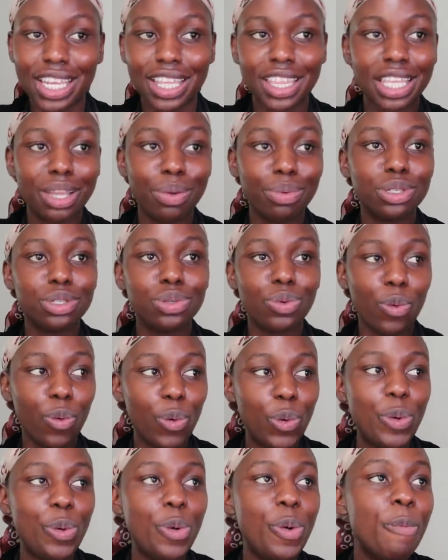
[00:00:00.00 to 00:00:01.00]
I think we should
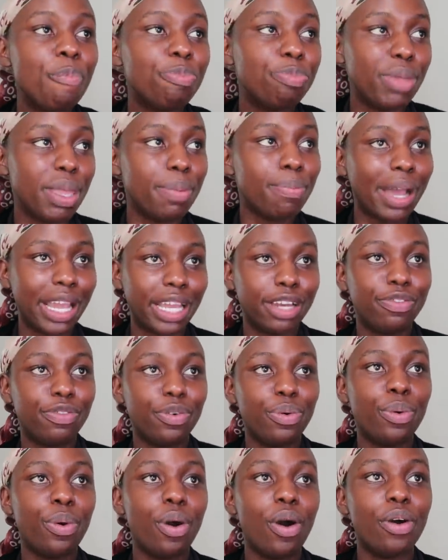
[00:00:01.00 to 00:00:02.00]
all be
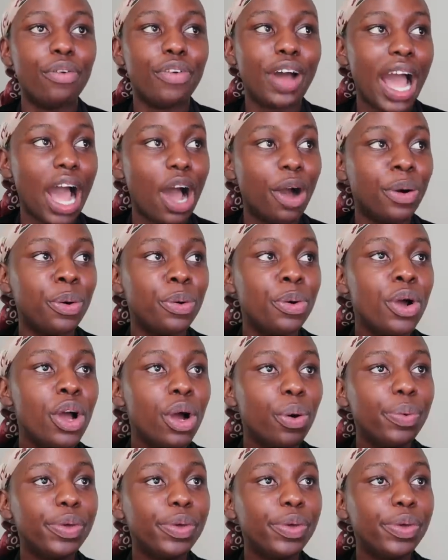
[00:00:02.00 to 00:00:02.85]
mindful of how